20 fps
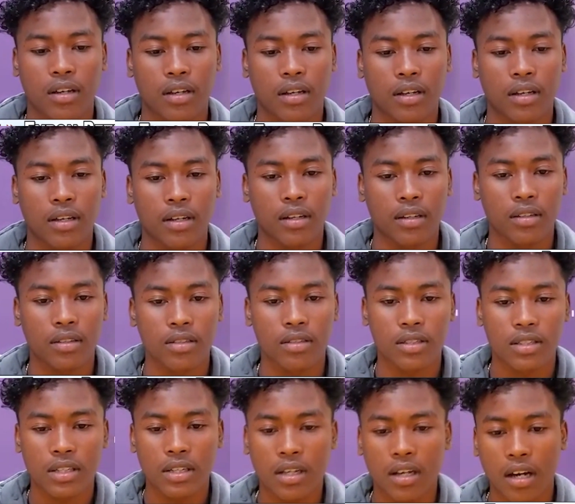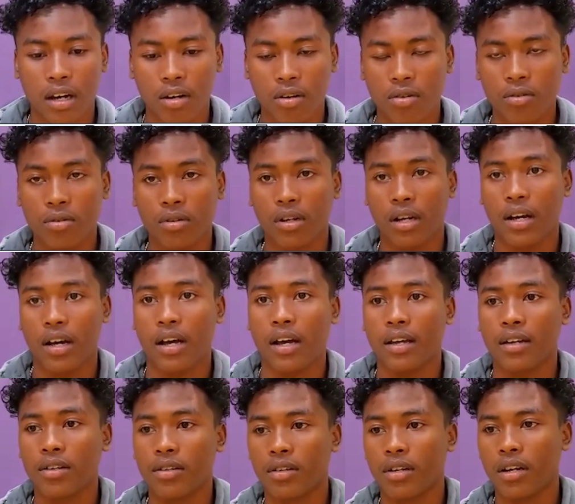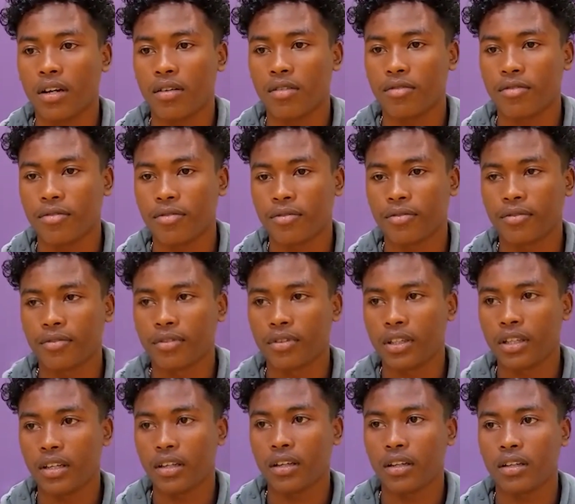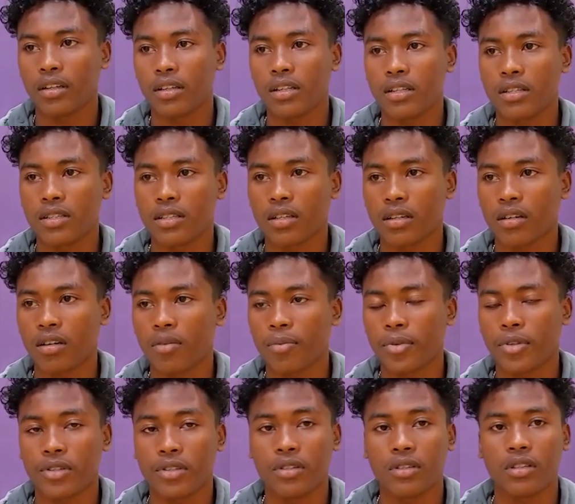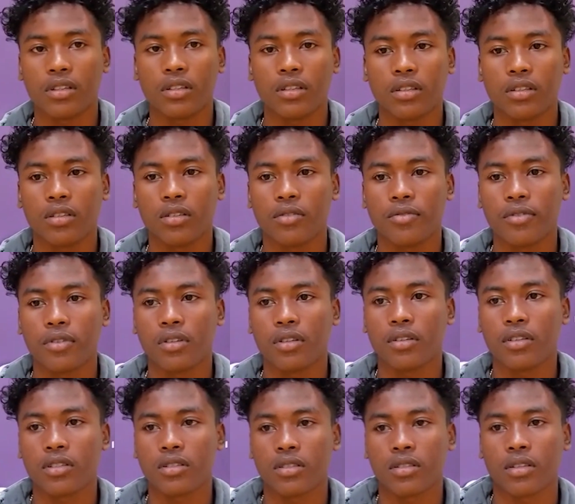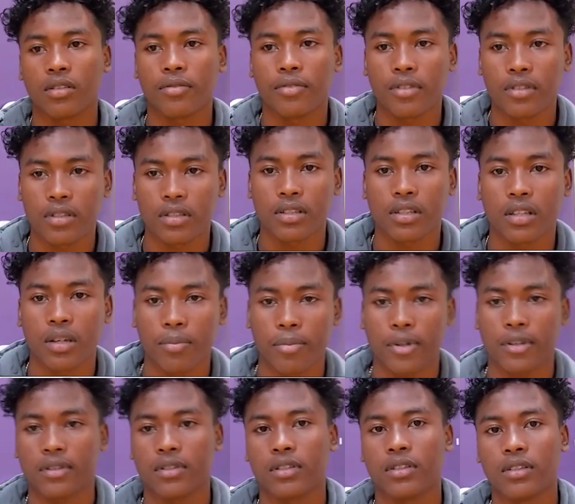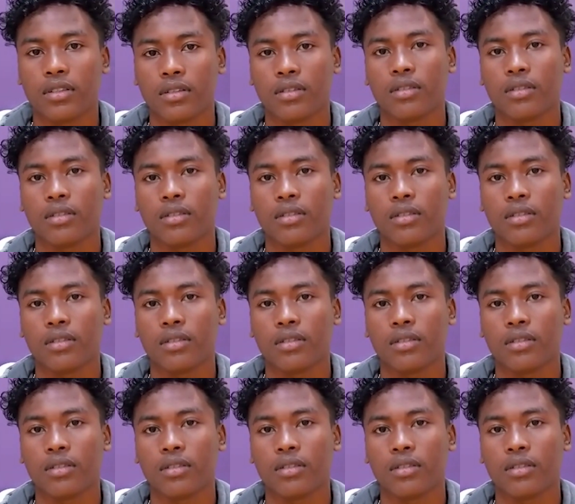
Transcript: and to see how I could have taken this opportunity to the fullest of its capacity.